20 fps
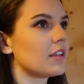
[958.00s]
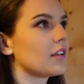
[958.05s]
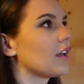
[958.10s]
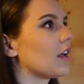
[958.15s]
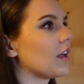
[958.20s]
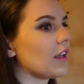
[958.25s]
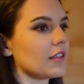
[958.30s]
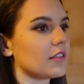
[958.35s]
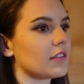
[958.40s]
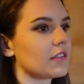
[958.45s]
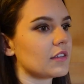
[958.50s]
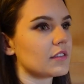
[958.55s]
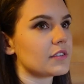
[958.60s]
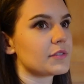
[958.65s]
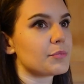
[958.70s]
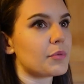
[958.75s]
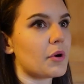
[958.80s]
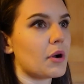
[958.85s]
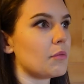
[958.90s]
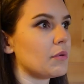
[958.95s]
and it's
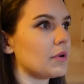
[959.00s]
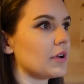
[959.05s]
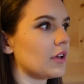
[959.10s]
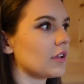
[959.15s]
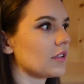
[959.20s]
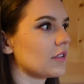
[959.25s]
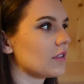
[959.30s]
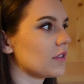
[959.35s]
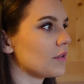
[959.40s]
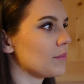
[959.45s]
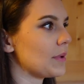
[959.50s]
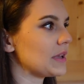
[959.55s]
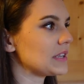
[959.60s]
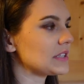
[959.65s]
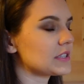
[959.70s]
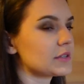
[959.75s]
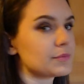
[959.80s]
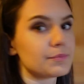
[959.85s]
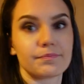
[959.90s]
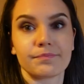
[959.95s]
probably not the
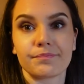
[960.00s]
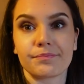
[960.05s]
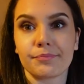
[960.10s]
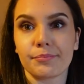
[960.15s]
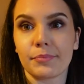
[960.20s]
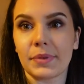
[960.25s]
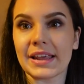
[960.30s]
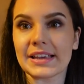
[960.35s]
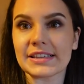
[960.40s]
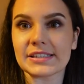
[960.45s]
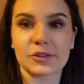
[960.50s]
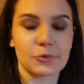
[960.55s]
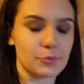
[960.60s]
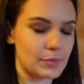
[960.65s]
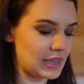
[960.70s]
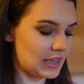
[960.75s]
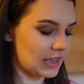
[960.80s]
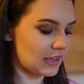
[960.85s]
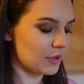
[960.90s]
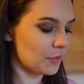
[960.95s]
best place to
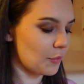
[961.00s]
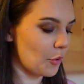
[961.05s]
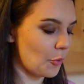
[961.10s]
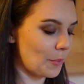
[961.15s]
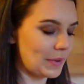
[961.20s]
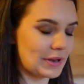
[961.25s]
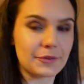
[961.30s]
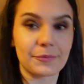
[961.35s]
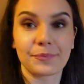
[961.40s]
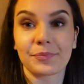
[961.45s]
be at the moment.